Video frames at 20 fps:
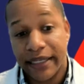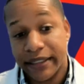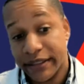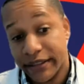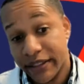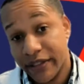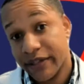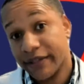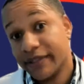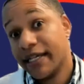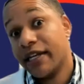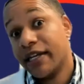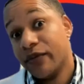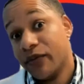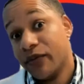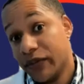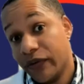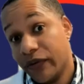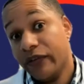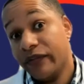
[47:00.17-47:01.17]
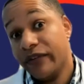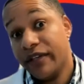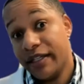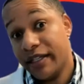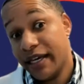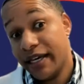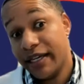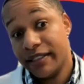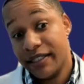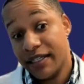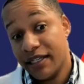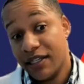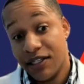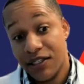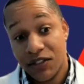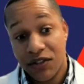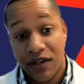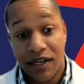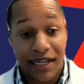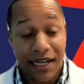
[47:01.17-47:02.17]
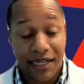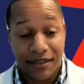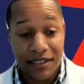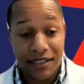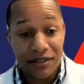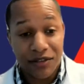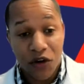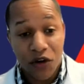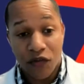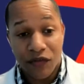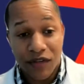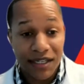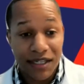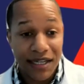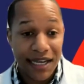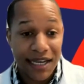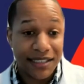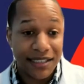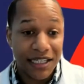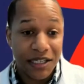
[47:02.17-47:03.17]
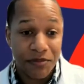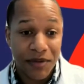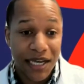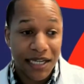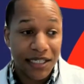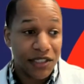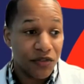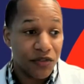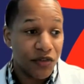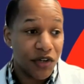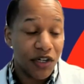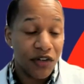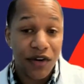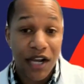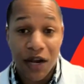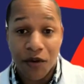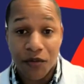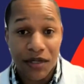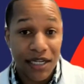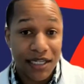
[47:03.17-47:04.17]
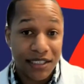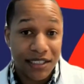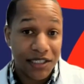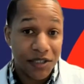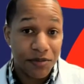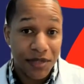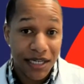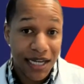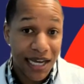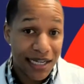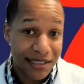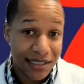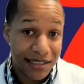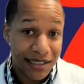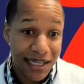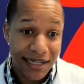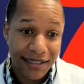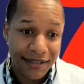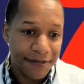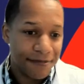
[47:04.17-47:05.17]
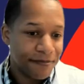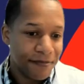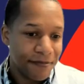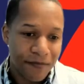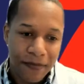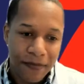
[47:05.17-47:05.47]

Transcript: as it turns out, it was COVID-19. So I got this COVID-19 patient running around when they should have been isolating.